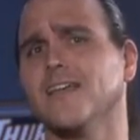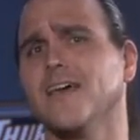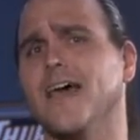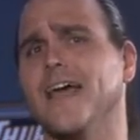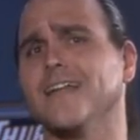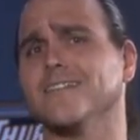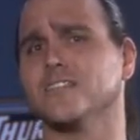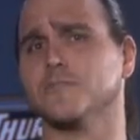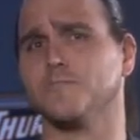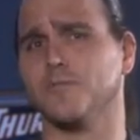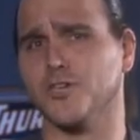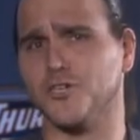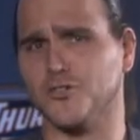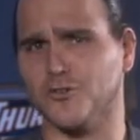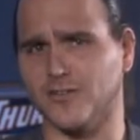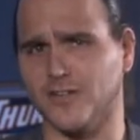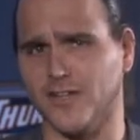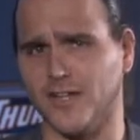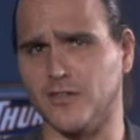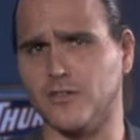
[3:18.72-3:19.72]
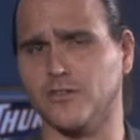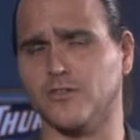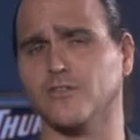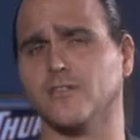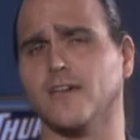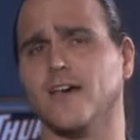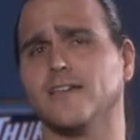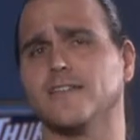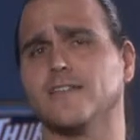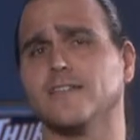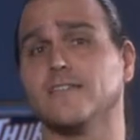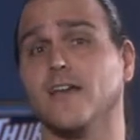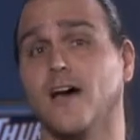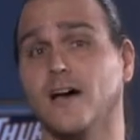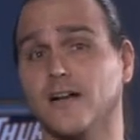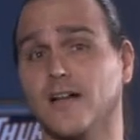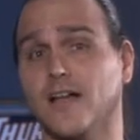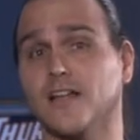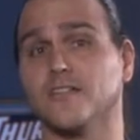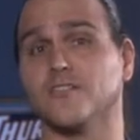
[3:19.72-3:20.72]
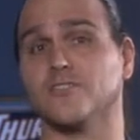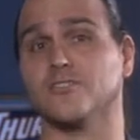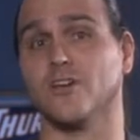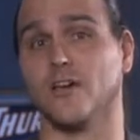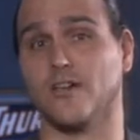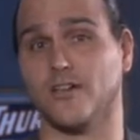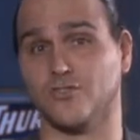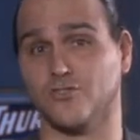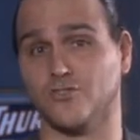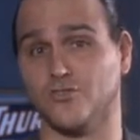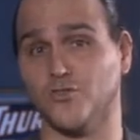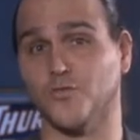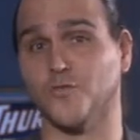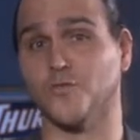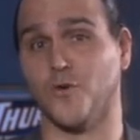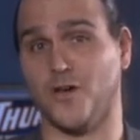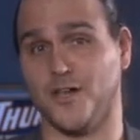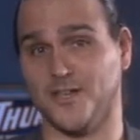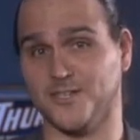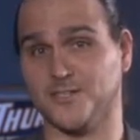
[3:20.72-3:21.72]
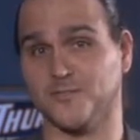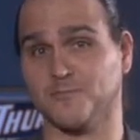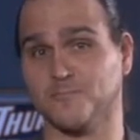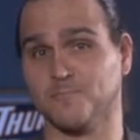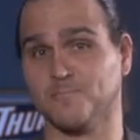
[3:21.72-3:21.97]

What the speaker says: and special guest tonight, Duncan, is going to do for us.